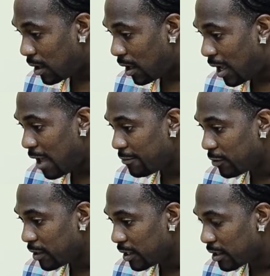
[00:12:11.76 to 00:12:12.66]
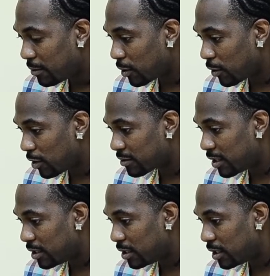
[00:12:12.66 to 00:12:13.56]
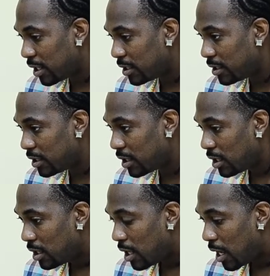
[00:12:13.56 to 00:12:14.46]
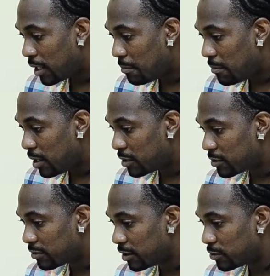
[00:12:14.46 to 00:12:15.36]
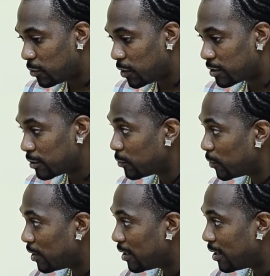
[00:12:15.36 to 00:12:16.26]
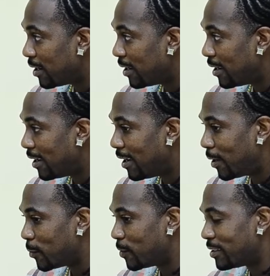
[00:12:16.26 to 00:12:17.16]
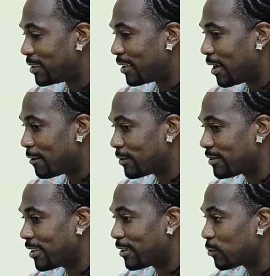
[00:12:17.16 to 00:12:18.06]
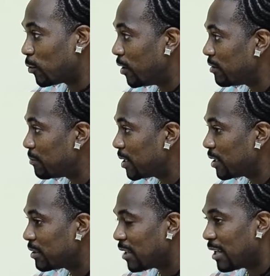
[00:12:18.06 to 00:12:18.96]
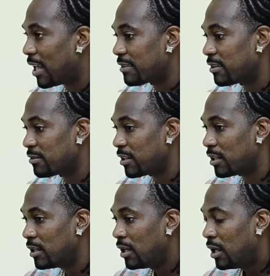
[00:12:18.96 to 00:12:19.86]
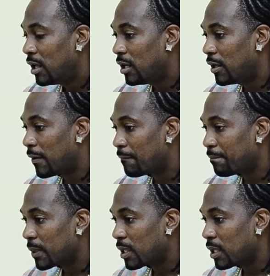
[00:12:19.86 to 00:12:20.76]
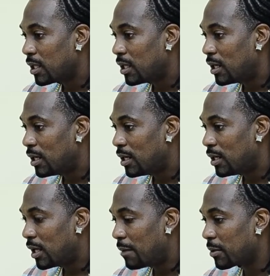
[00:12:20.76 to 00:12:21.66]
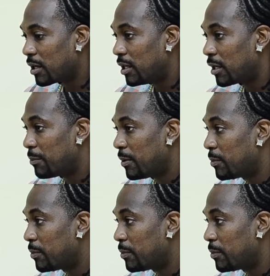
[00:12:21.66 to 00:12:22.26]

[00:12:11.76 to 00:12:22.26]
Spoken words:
I haven't really come across any major situations where I would have to think twice, because as I said, like I'm kind of like a